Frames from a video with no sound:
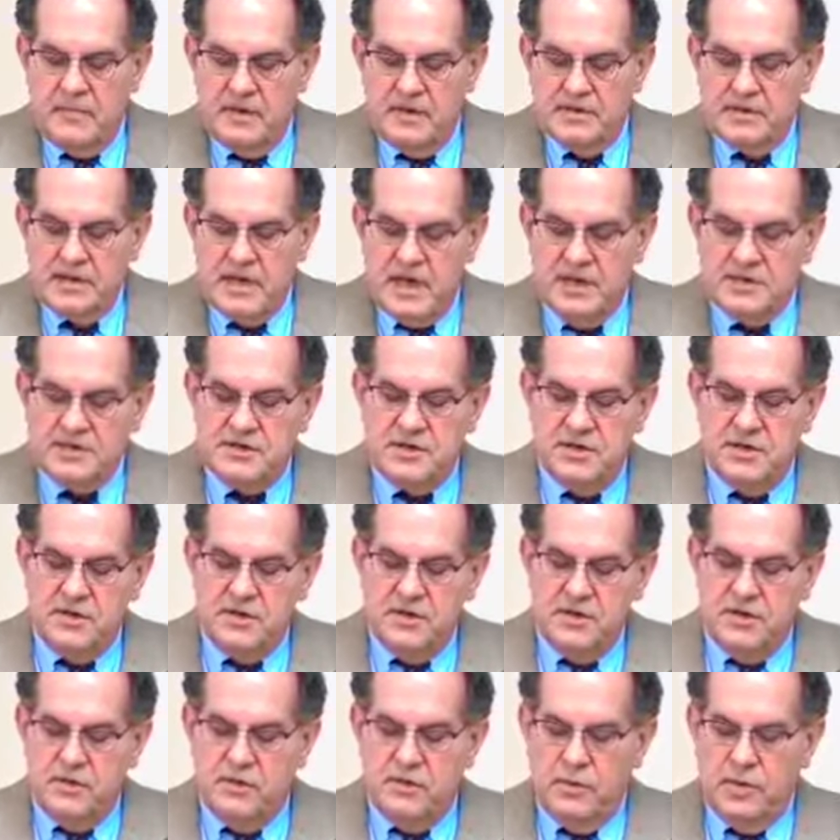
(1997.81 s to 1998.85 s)
This has to
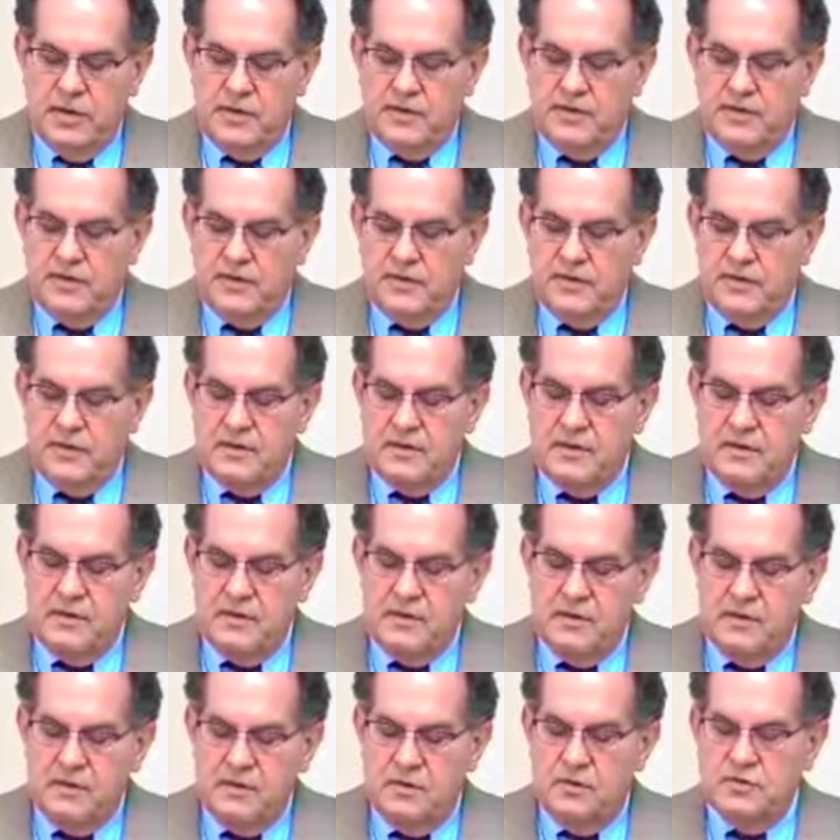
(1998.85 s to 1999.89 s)
do with
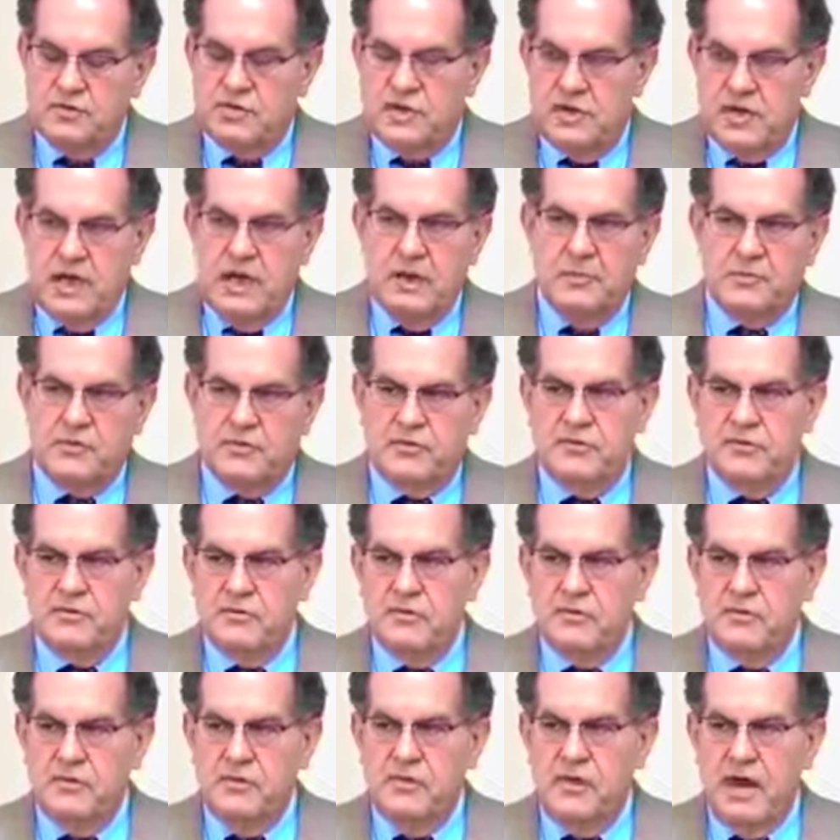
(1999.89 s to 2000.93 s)
whose
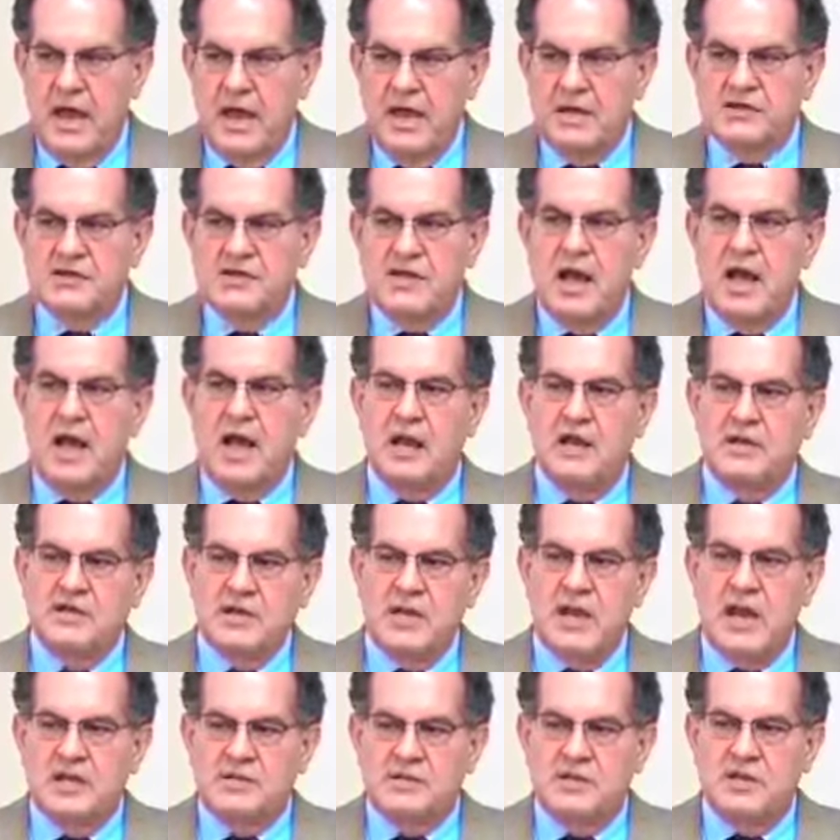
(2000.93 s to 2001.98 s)
lips, who has
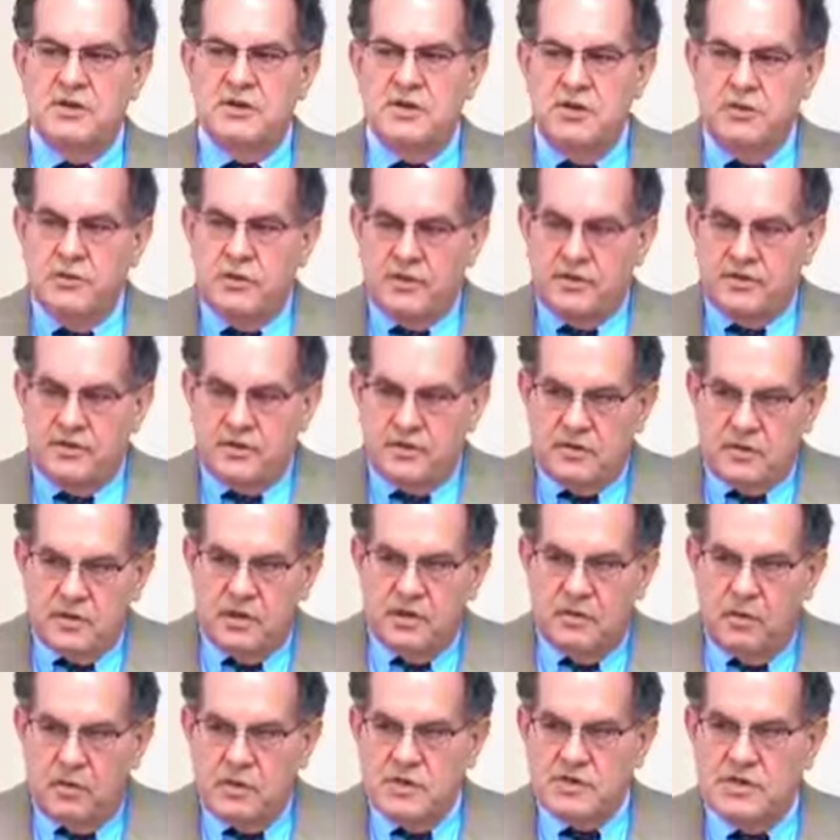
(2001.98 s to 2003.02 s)
knowledge. It has to do with the
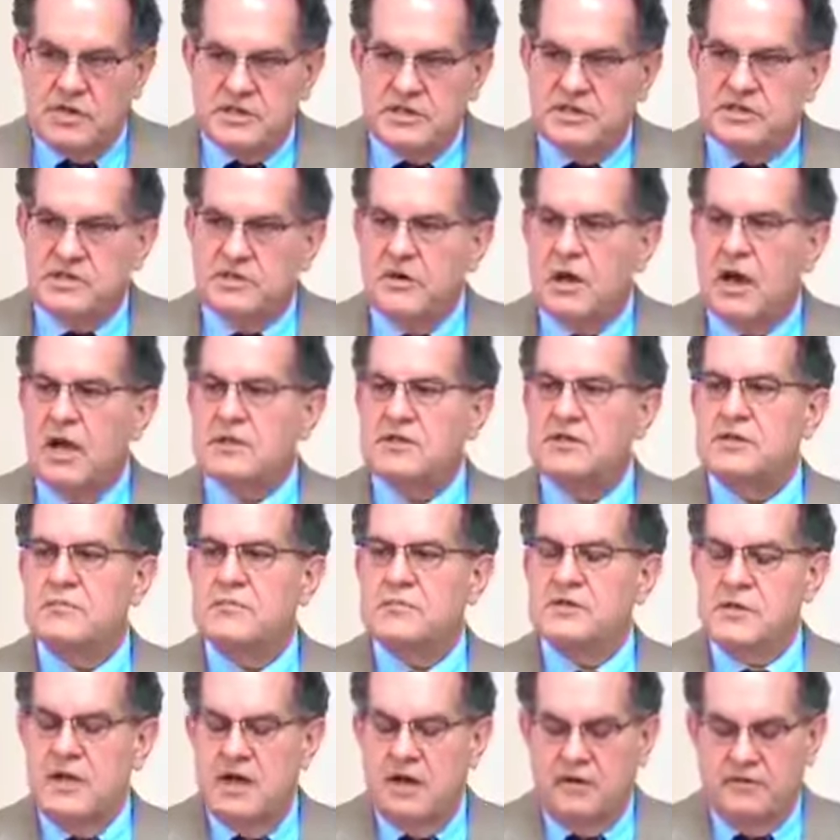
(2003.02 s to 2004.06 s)
Lord Jesus Christ
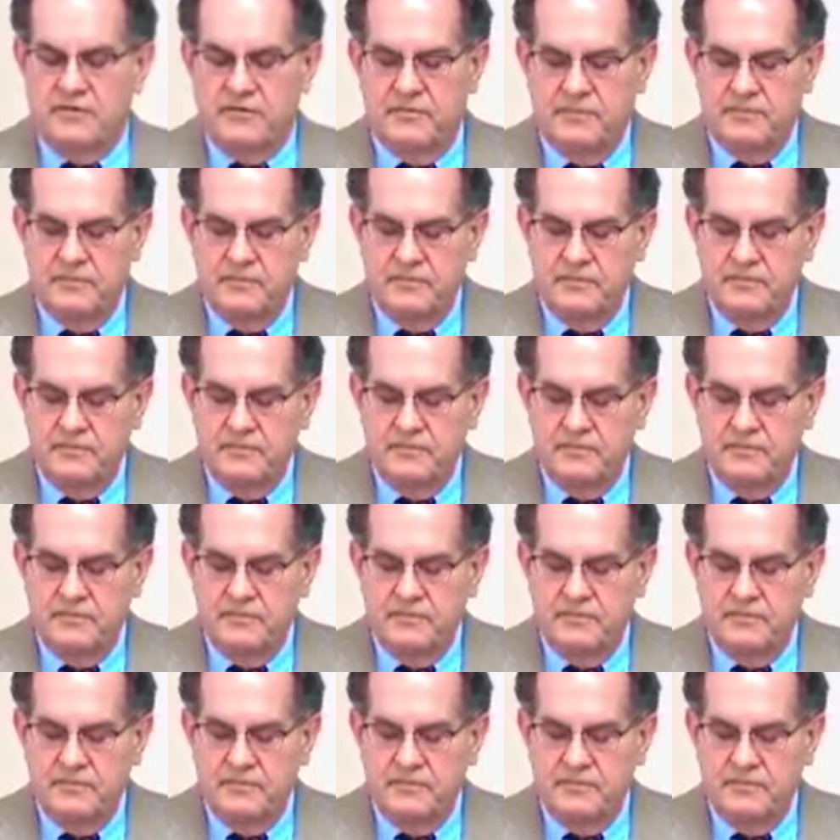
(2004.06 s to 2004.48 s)
himself.